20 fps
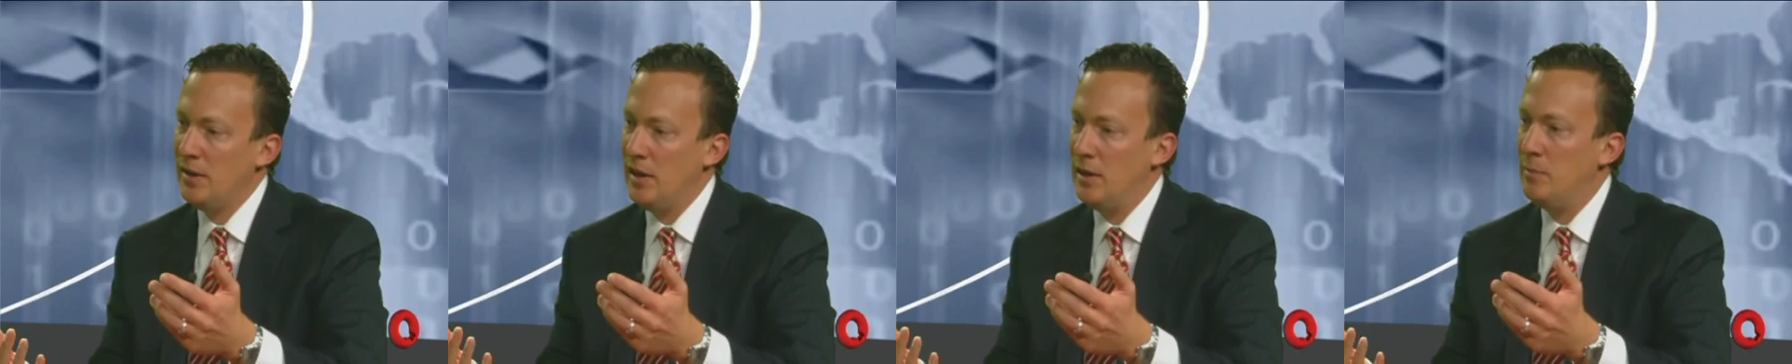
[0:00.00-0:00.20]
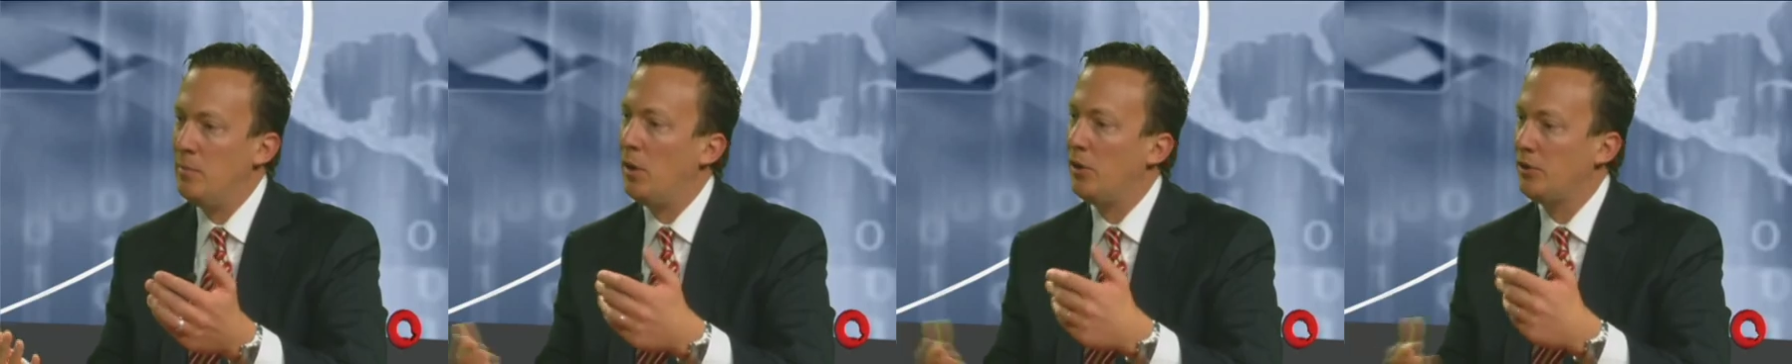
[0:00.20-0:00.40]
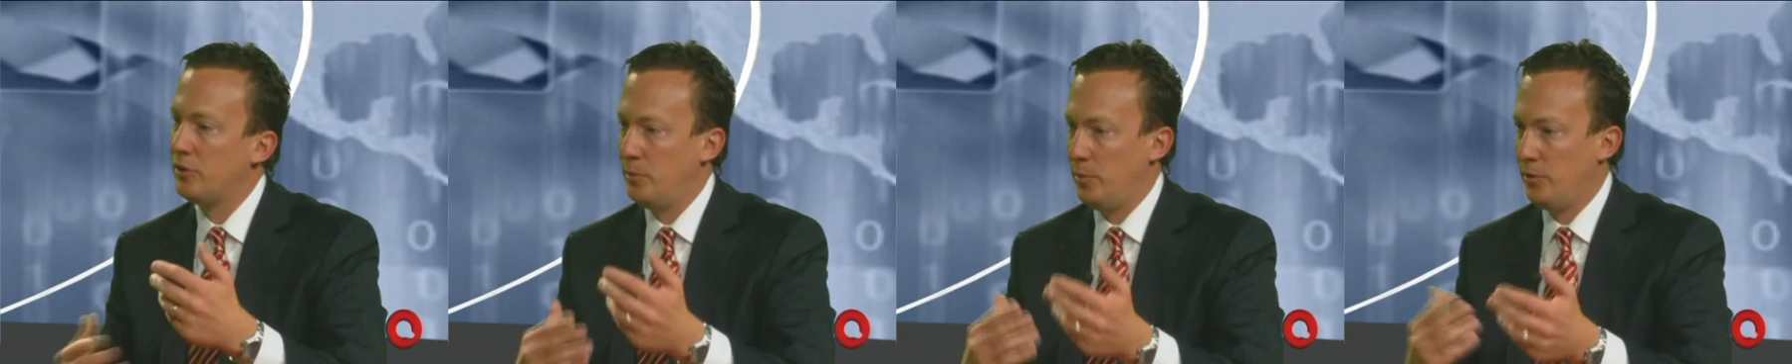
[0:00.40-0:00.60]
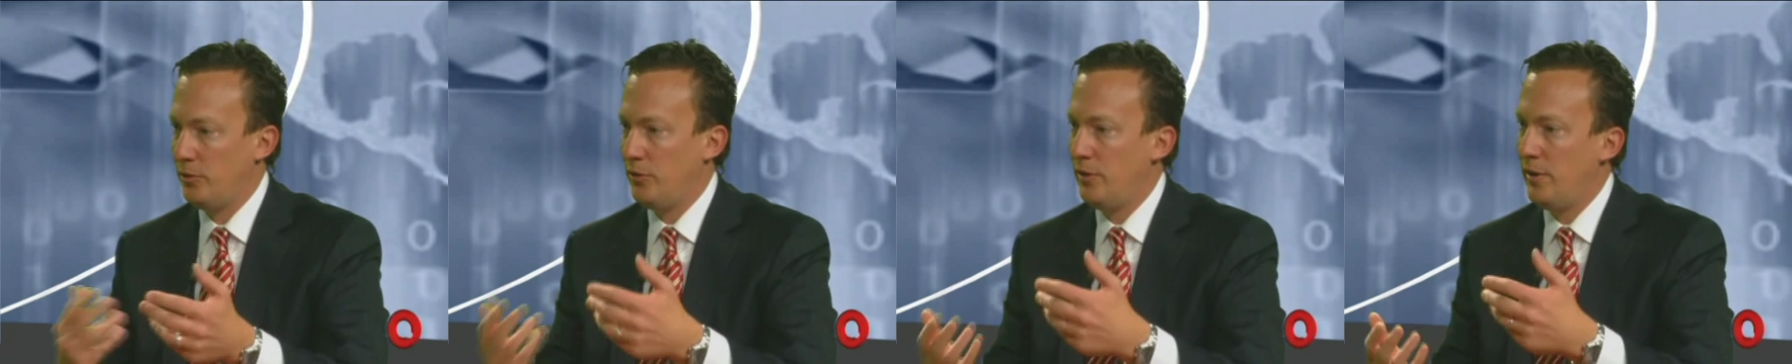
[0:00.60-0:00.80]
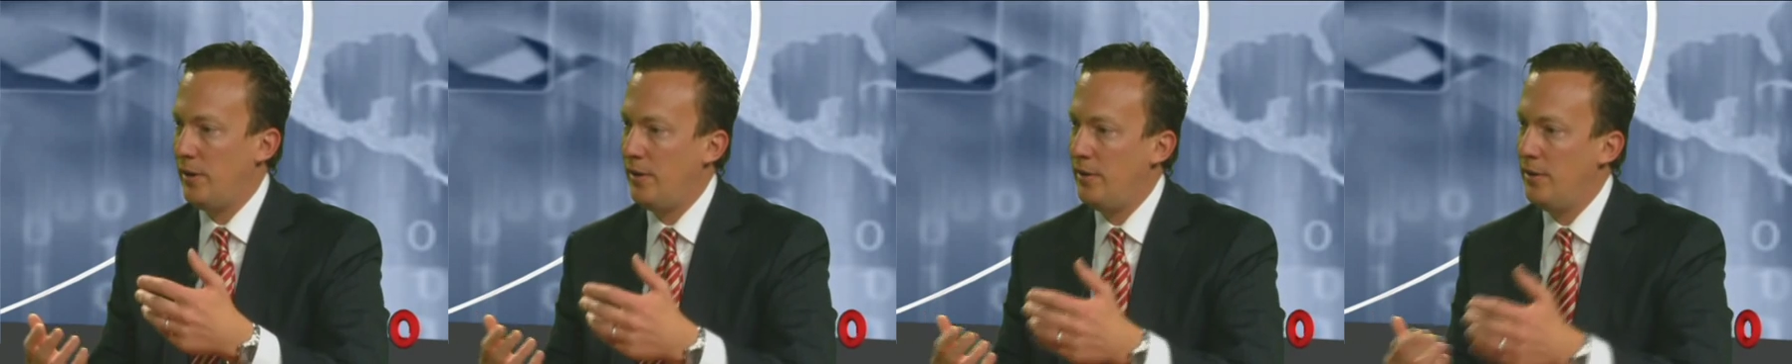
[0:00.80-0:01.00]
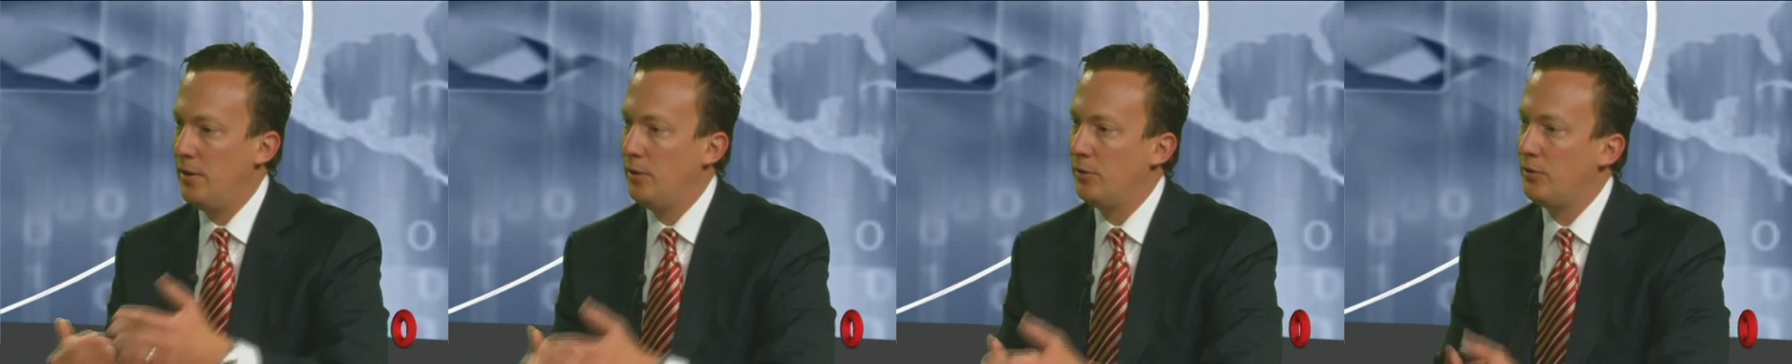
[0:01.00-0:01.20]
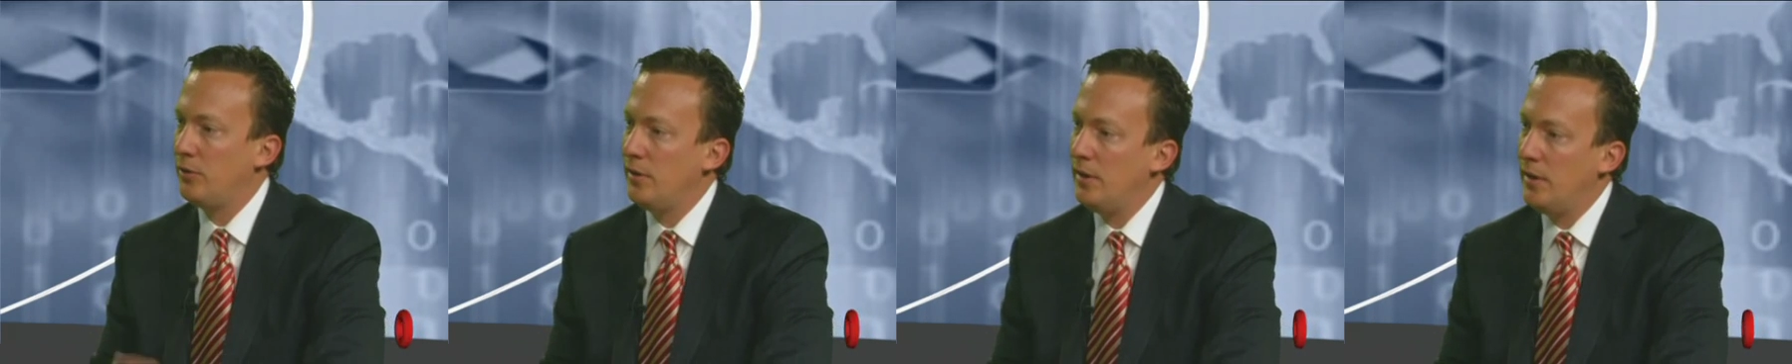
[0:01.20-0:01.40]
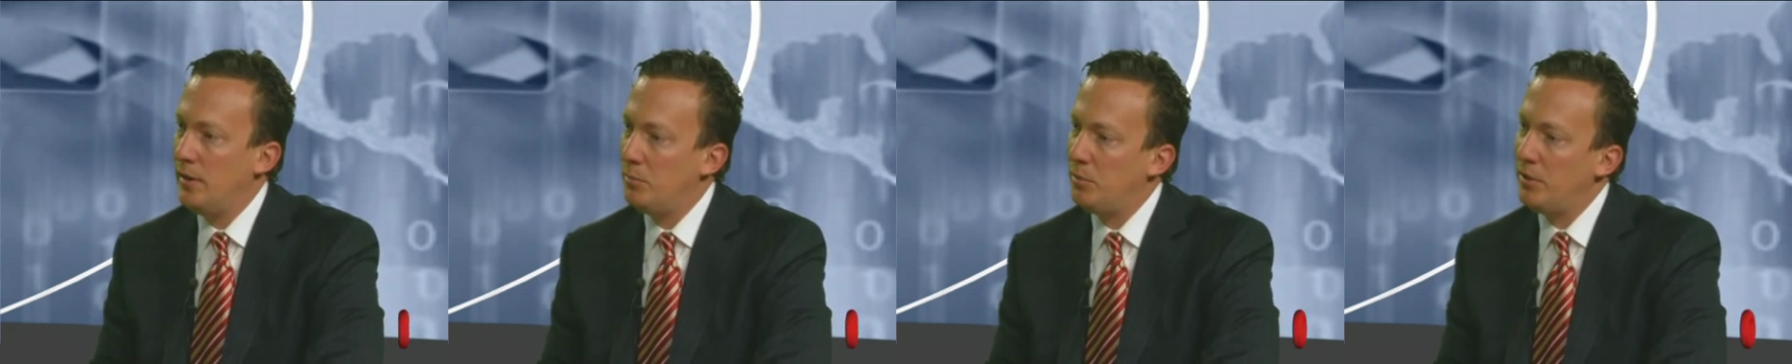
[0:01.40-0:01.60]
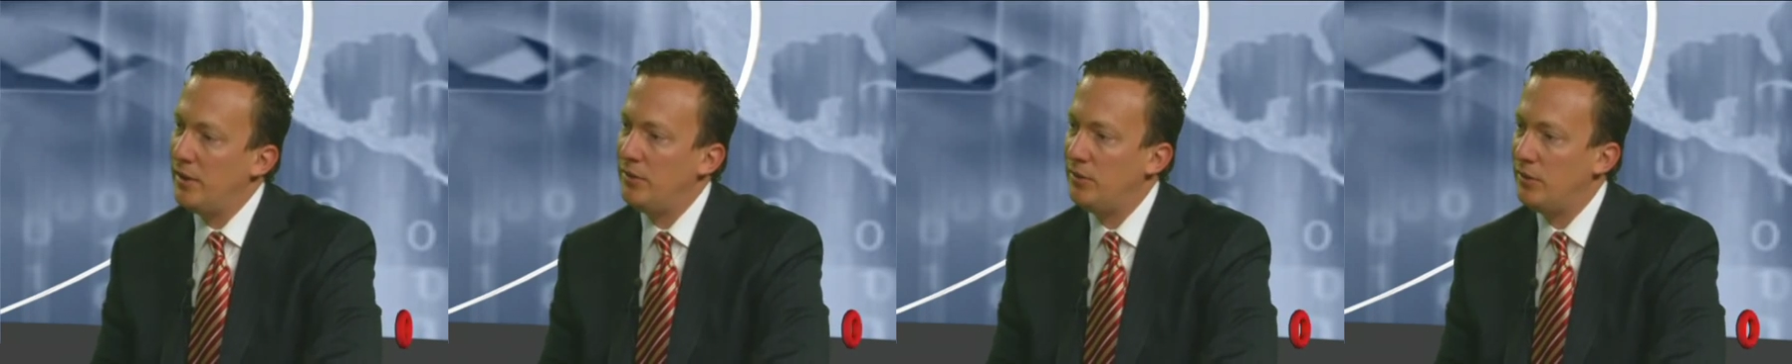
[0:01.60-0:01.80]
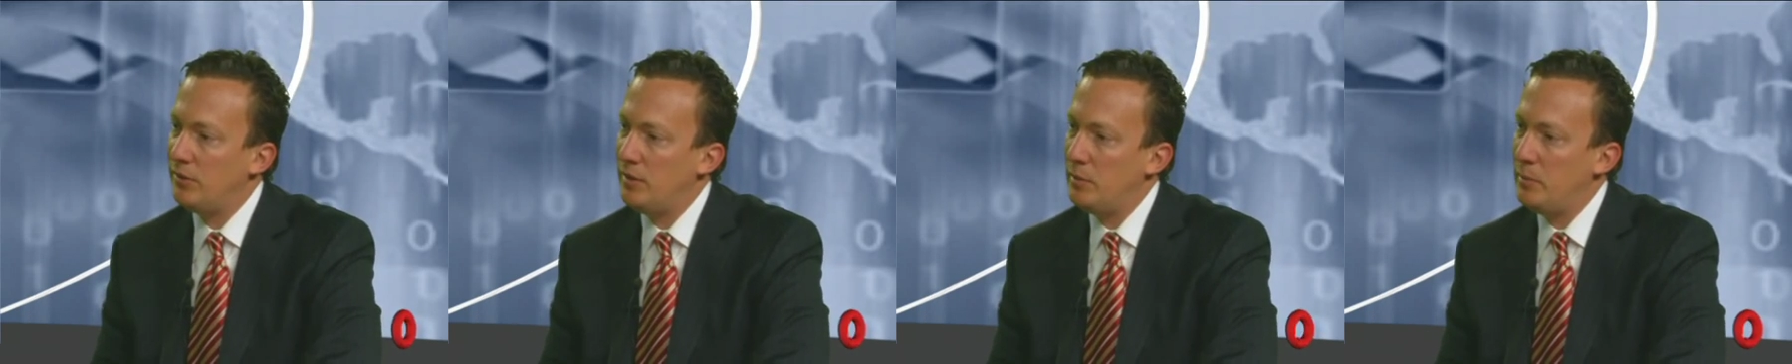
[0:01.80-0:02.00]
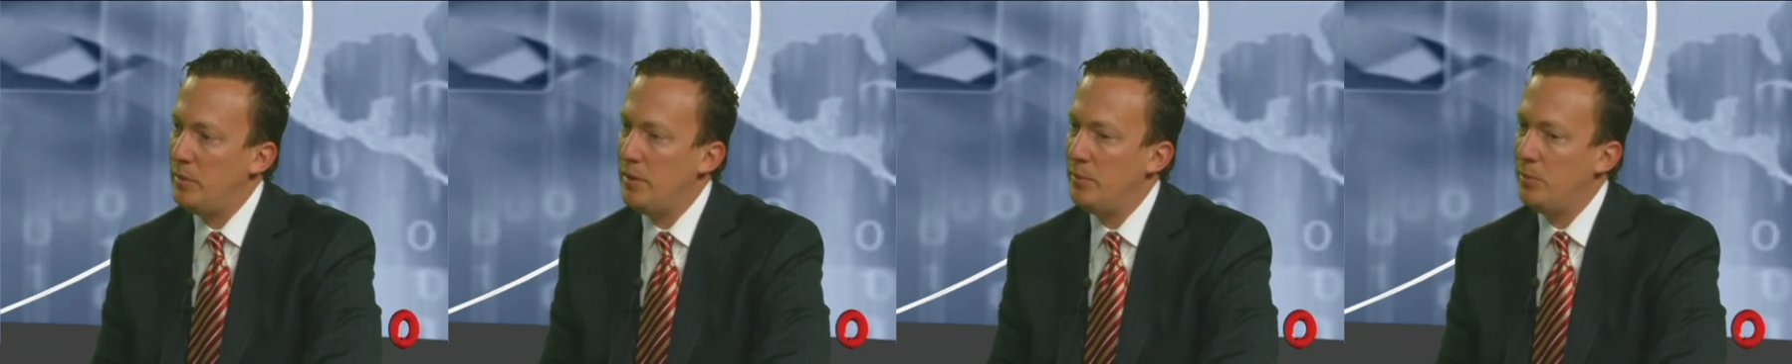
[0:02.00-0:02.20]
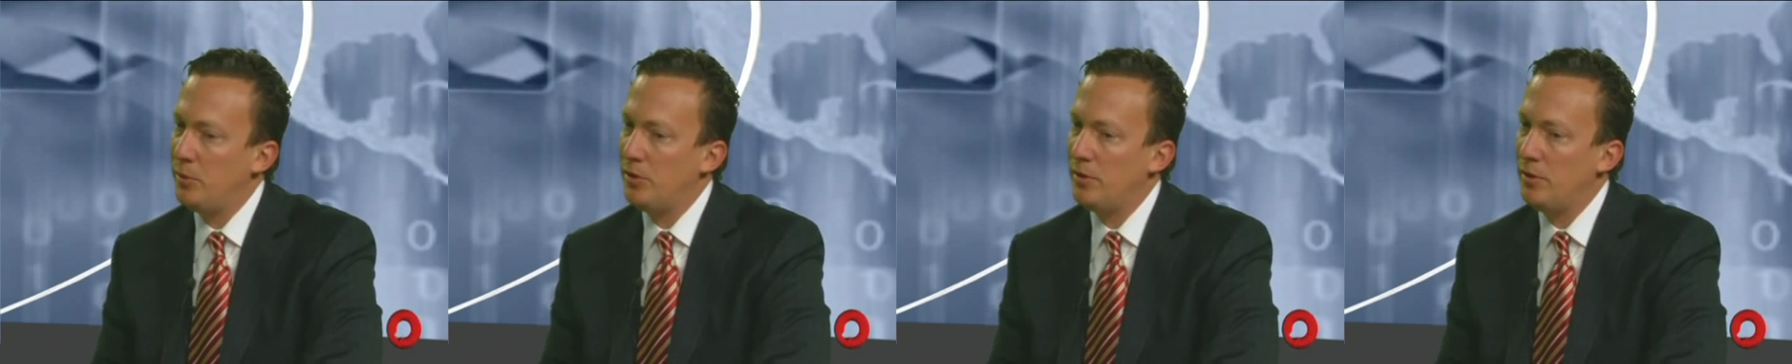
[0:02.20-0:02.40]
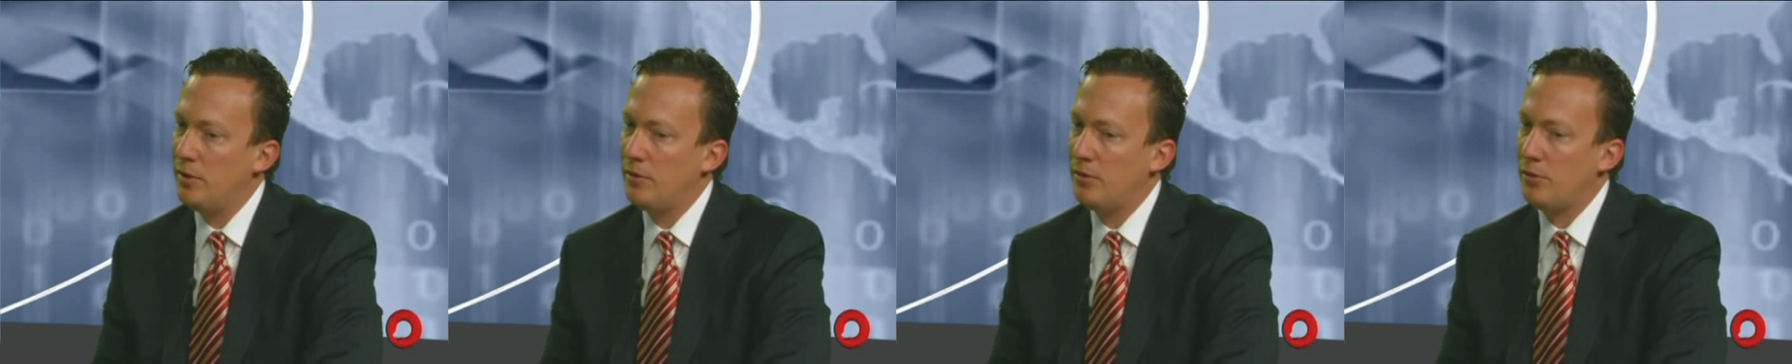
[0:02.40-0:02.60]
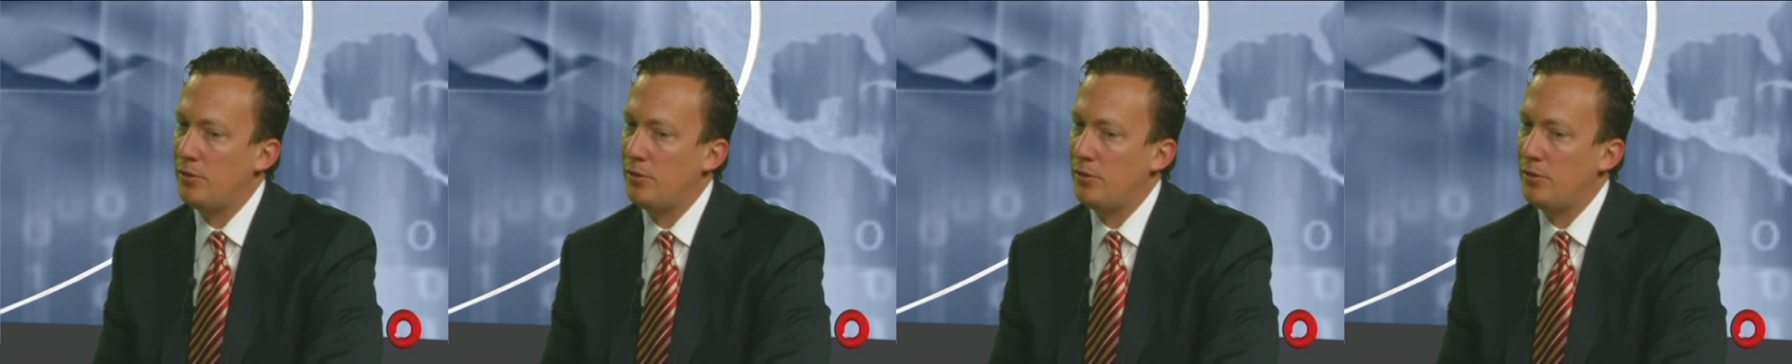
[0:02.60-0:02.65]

in multiple scenarios and places that people could,